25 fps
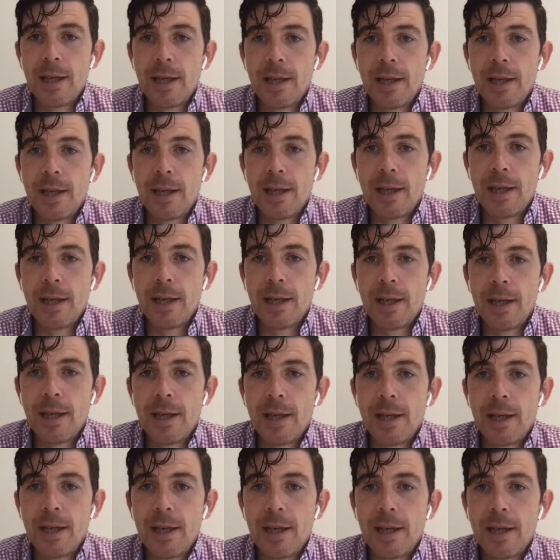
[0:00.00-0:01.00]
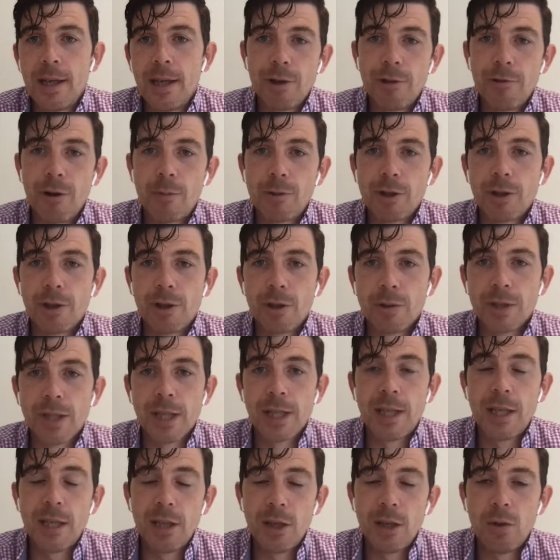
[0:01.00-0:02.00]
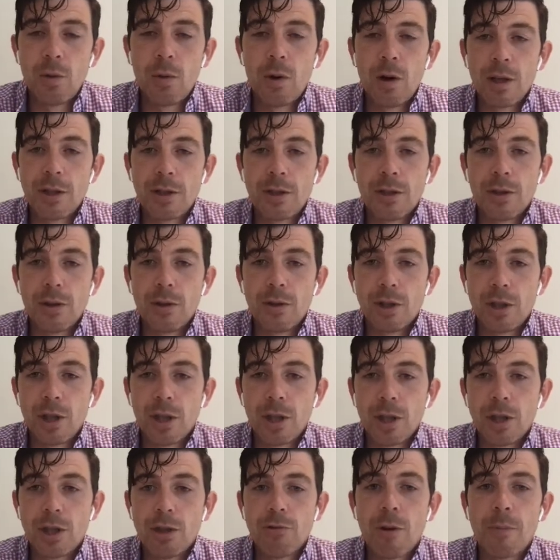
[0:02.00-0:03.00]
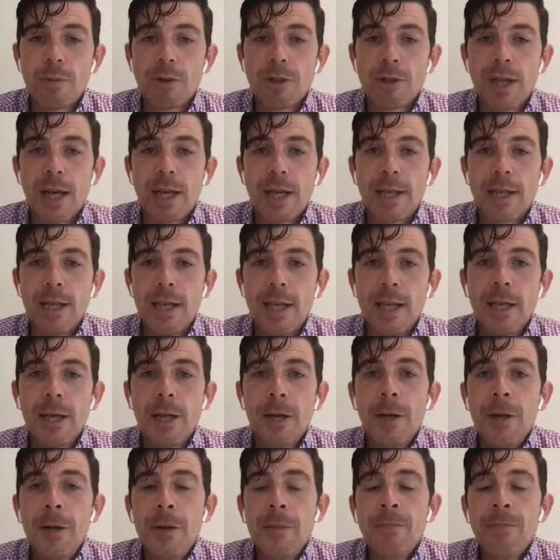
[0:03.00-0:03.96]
limb of those that went on to re-rupture to those that didn't go on to rupture that knee,